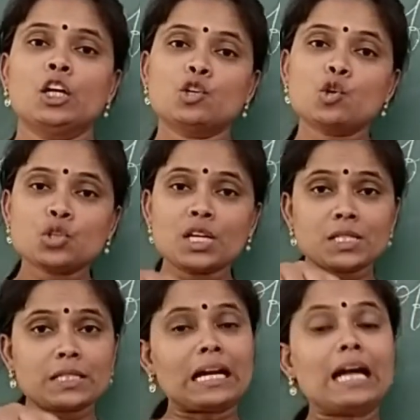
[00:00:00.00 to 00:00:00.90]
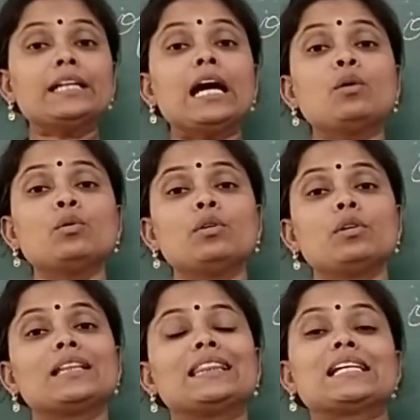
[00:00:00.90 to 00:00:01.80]
You just cut down
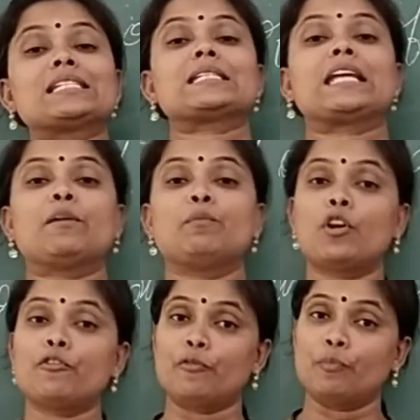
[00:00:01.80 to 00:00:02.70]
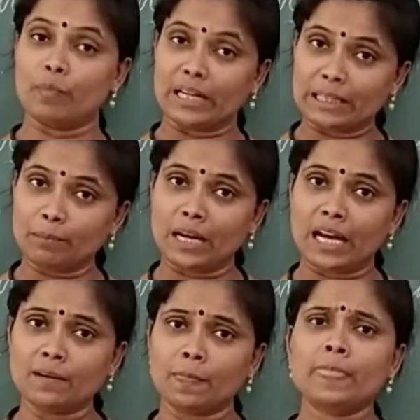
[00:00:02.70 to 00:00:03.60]
the stem of money
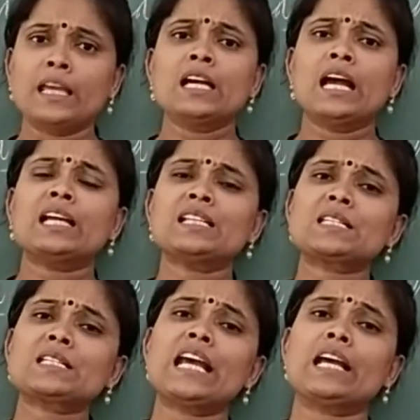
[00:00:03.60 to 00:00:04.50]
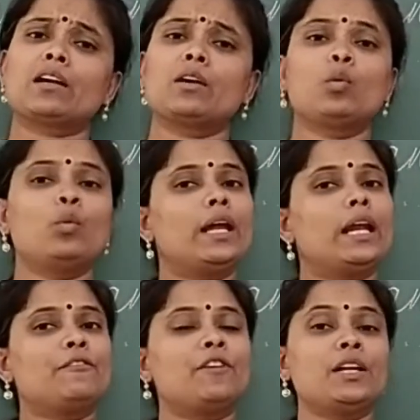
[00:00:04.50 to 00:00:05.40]
plant and stick
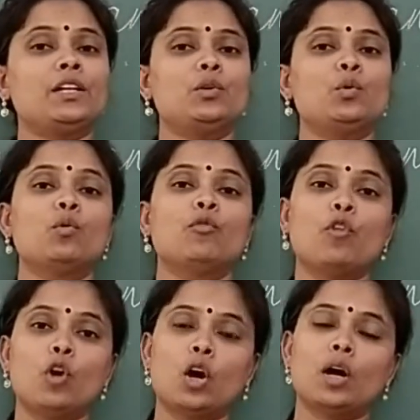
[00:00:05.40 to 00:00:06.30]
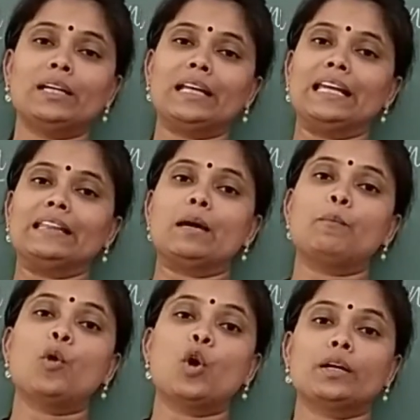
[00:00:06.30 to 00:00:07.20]
wherever you want in the
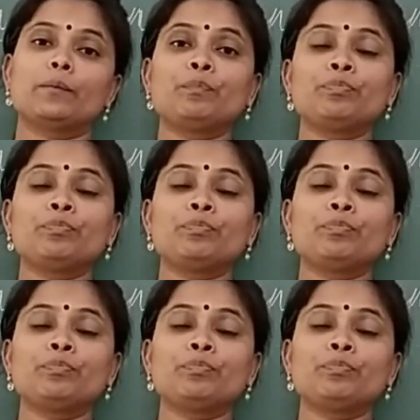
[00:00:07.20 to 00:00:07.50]
pot.